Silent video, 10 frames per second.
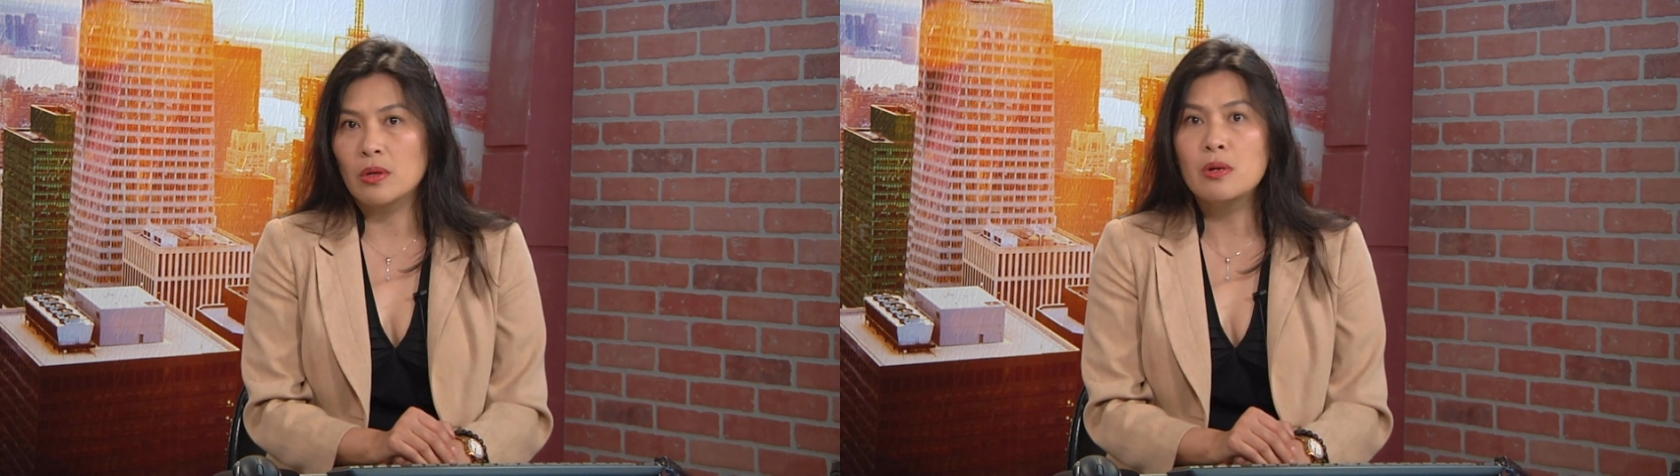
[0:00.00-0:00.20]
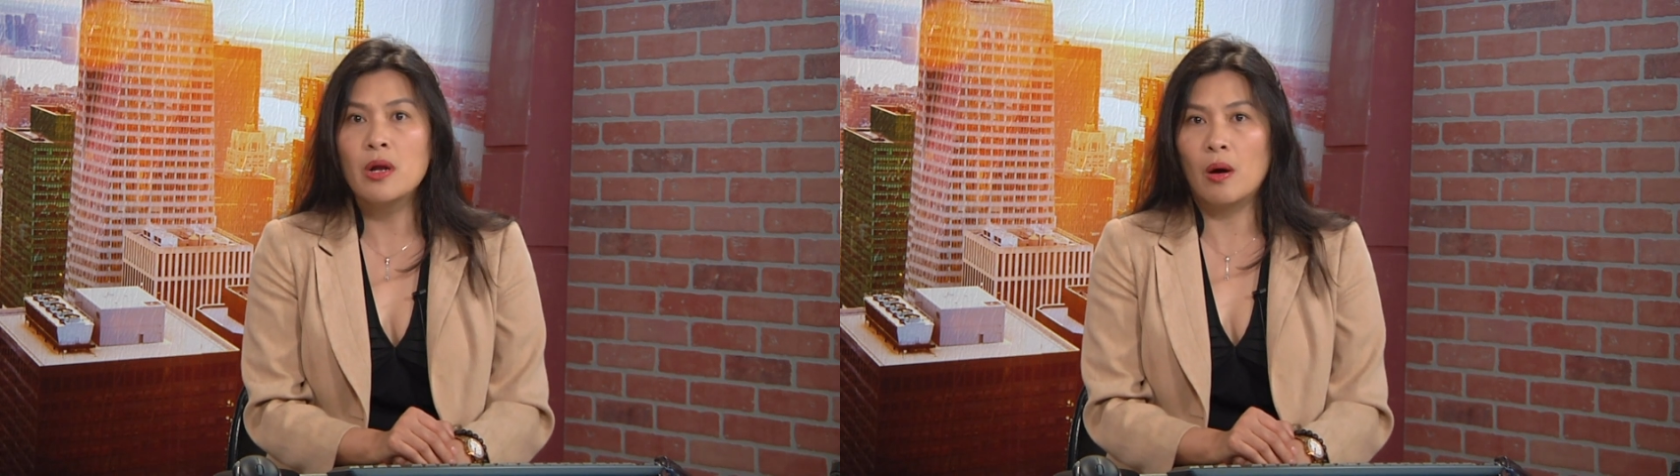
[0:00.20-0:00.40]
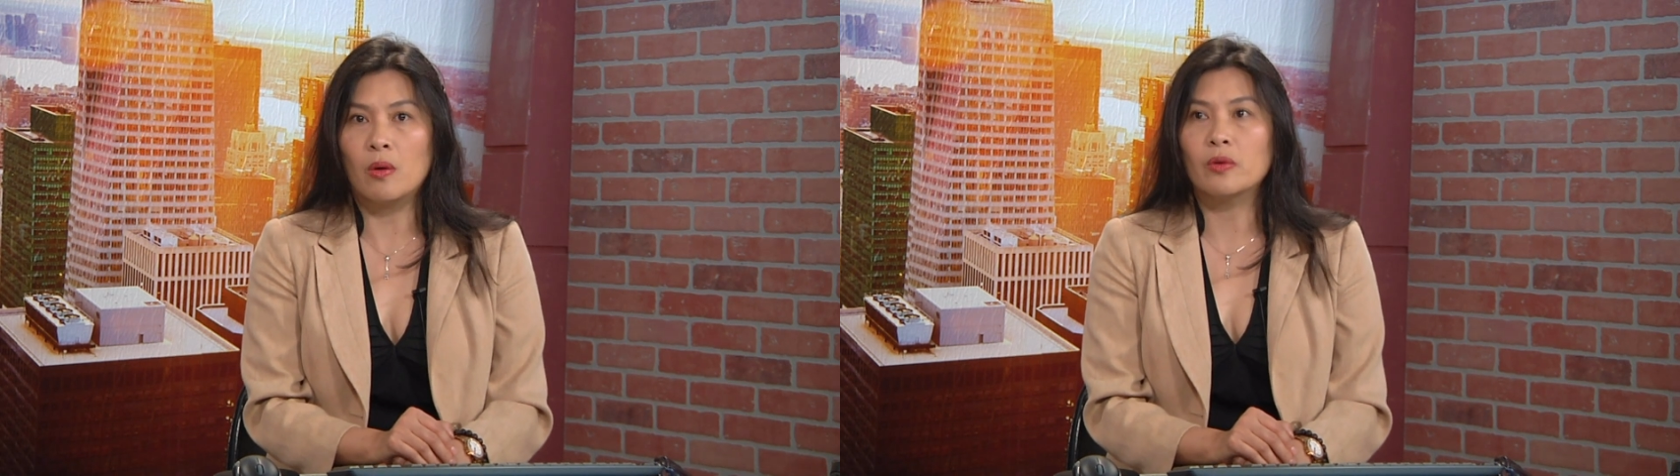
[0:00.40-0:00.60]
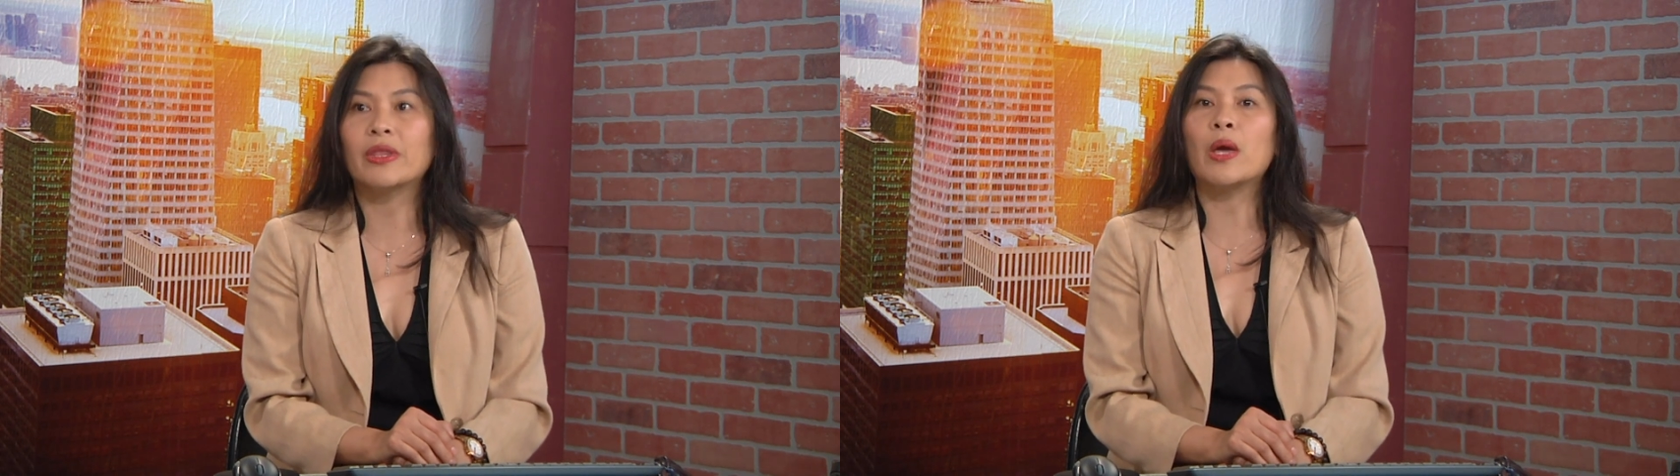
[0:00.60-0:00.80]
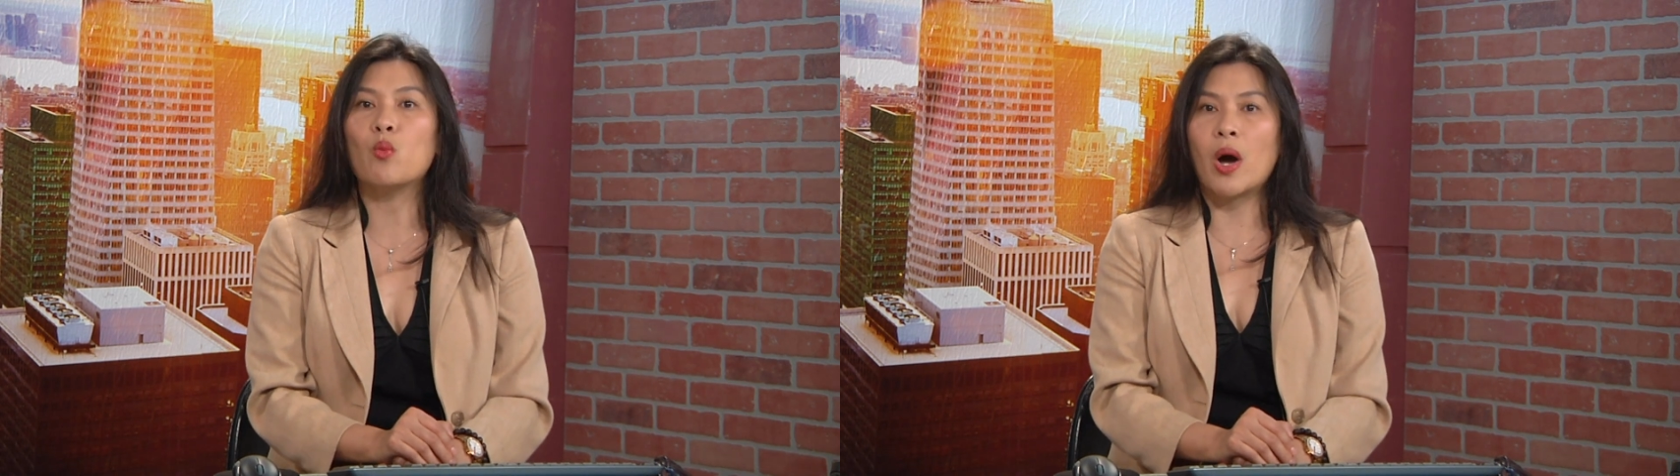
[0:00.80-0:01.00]
No,
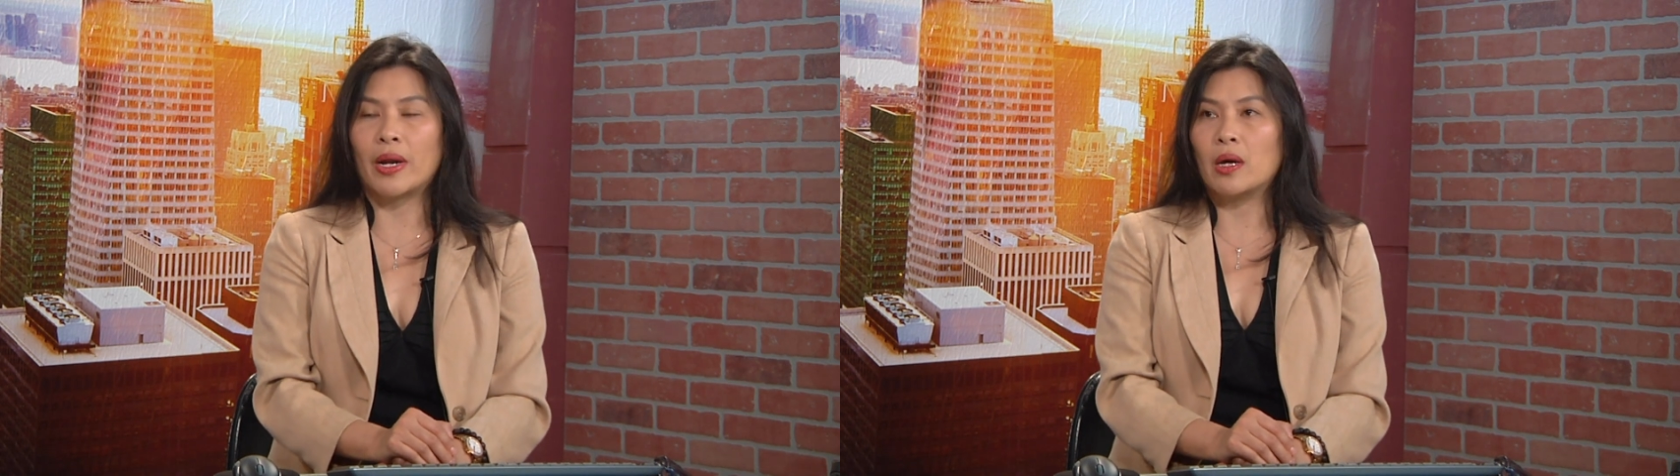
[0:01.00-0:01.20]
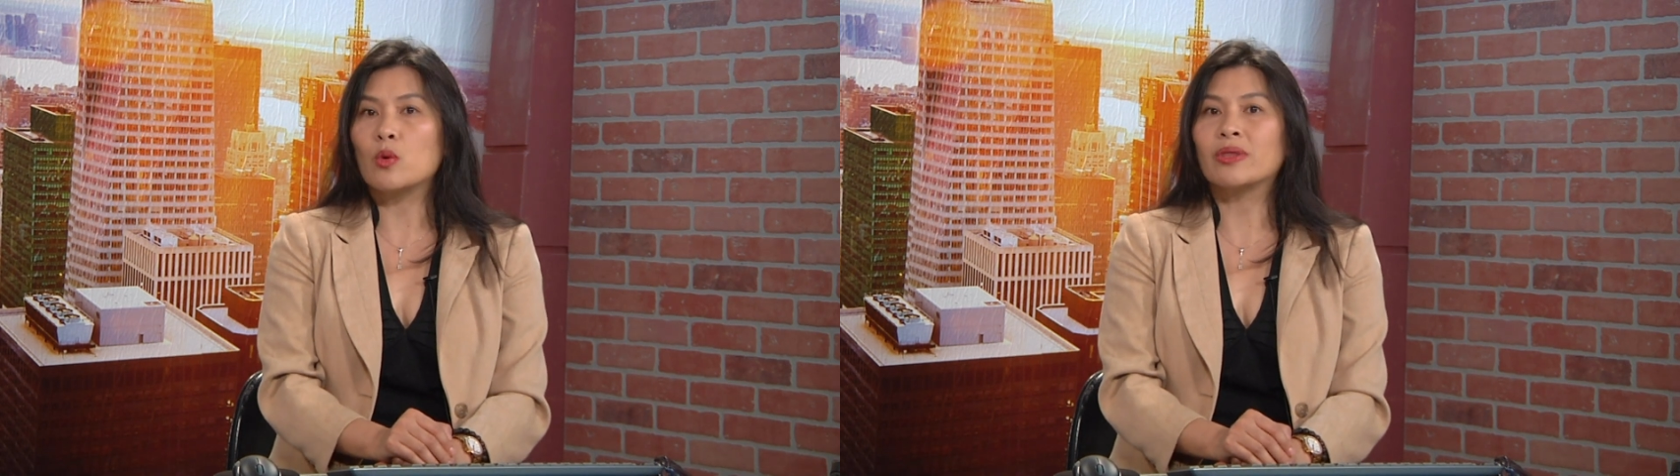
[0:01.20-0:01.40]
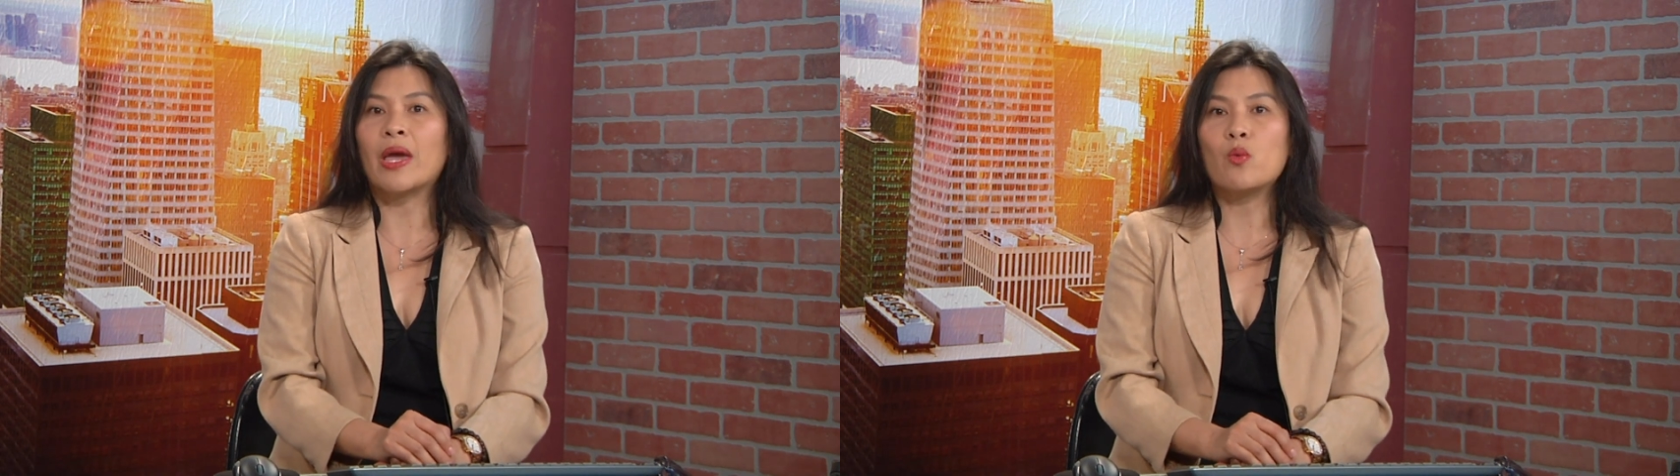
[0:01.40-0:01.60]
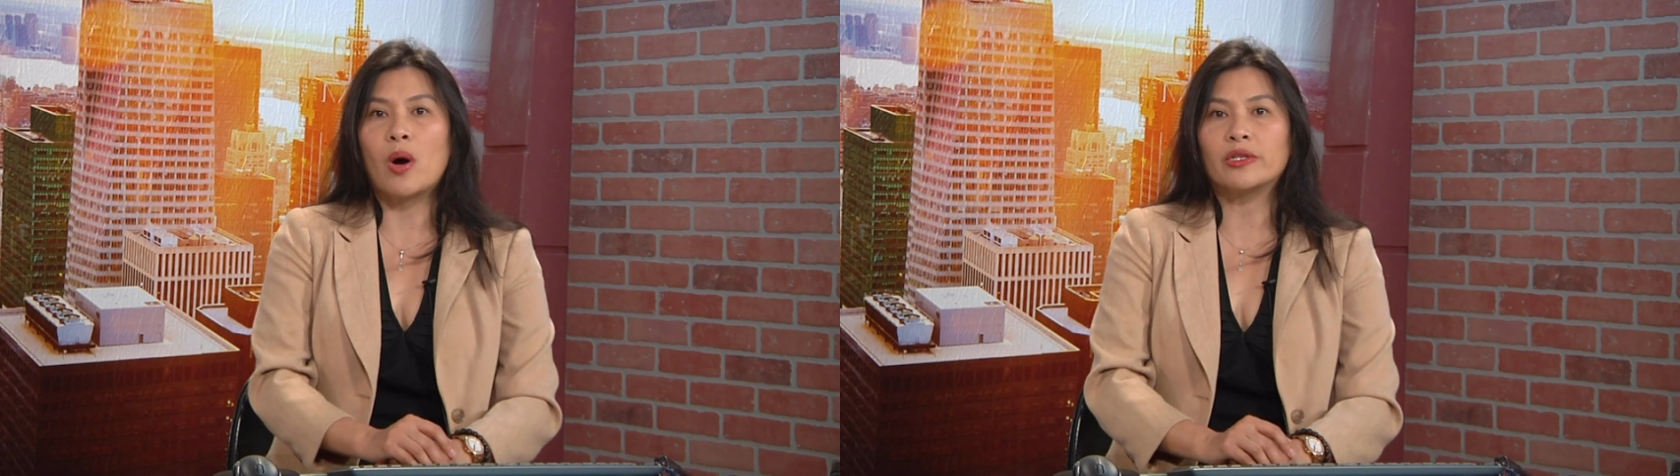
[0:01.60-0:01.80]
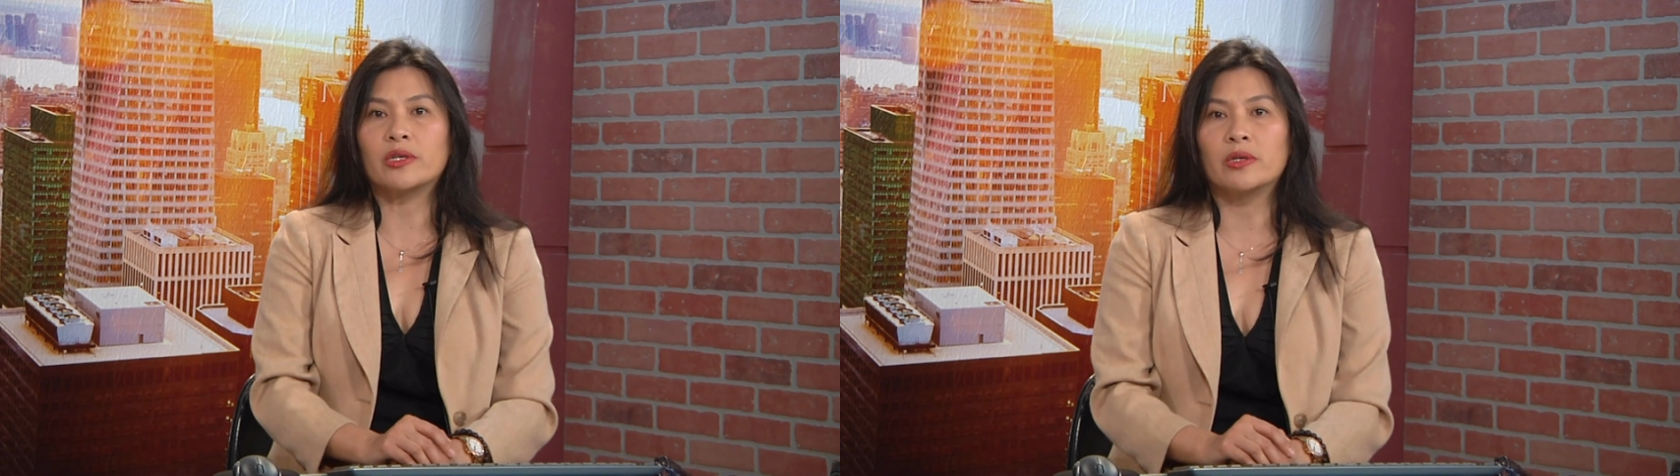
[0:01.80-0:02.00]
they
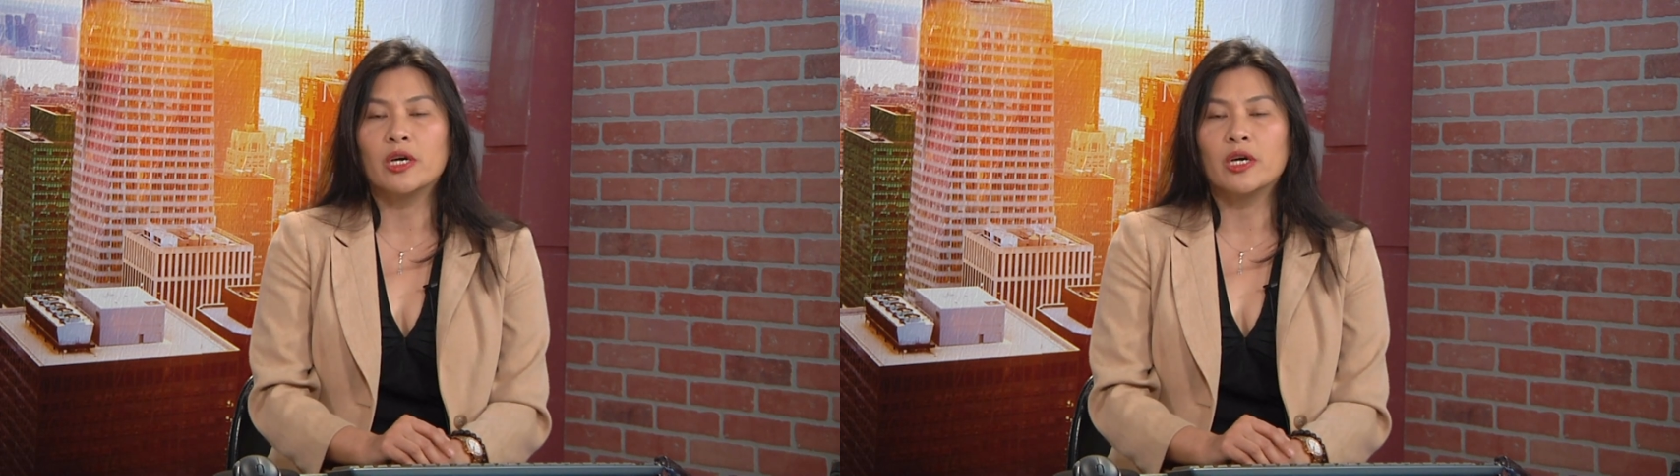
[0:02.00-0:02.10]
want